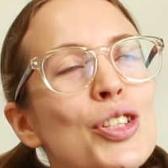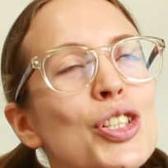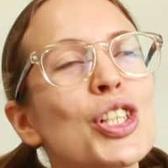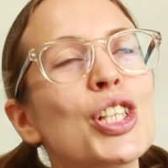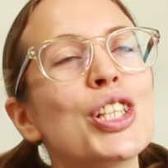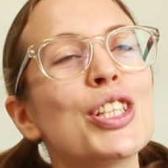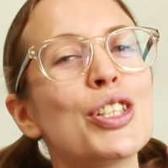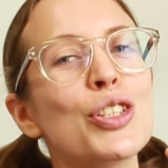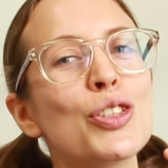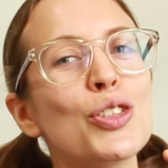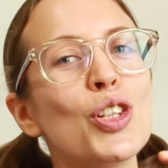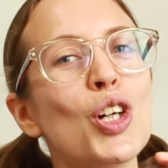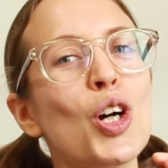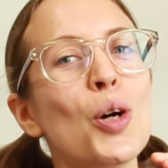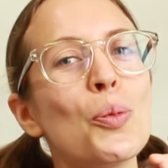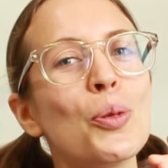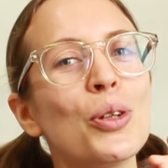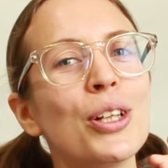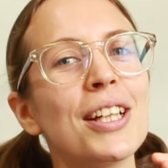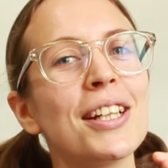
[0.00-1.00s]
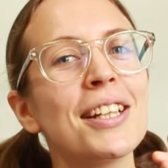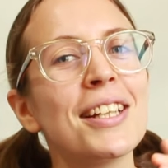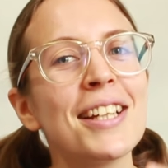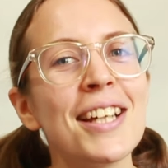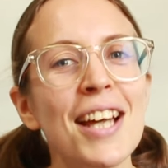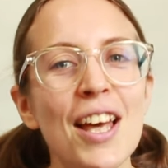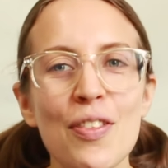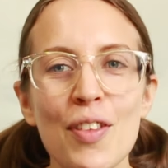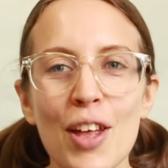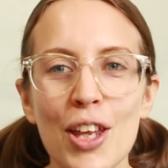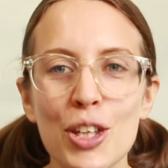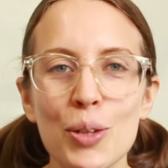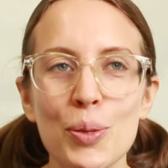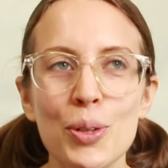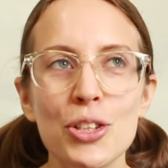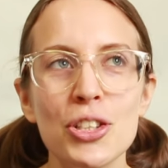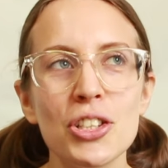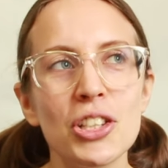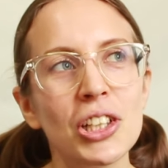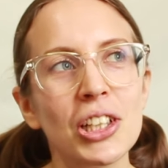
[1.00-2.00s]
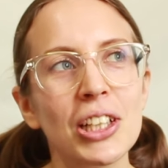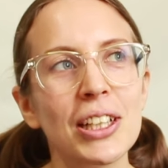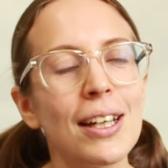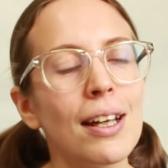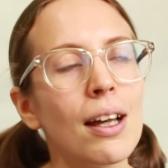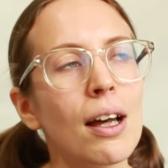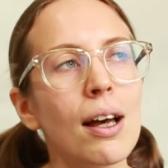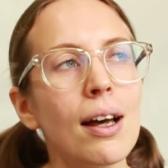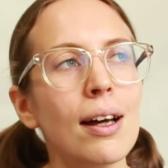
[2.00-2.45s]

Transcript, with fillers: enjoying the strawberry, then you enjoy